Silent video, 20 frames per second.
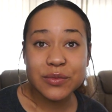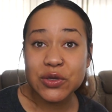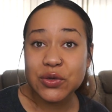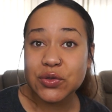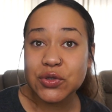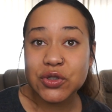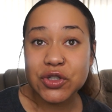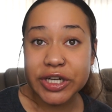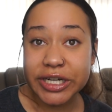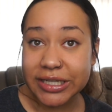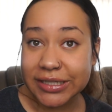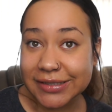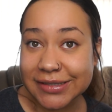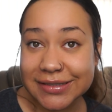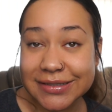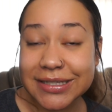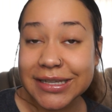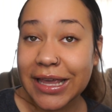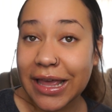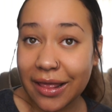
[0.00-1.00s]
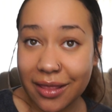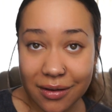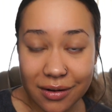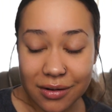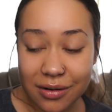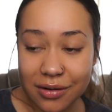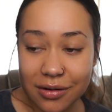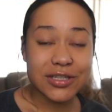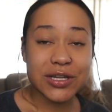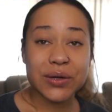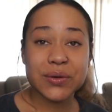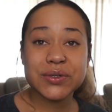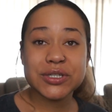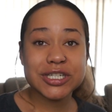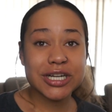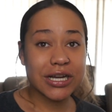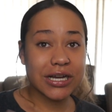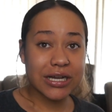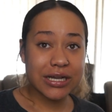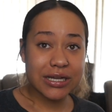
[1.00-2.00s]
new tricks together. Don't
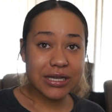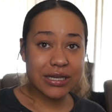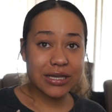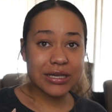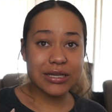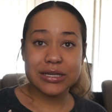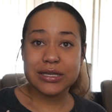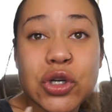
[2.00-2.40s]
chug.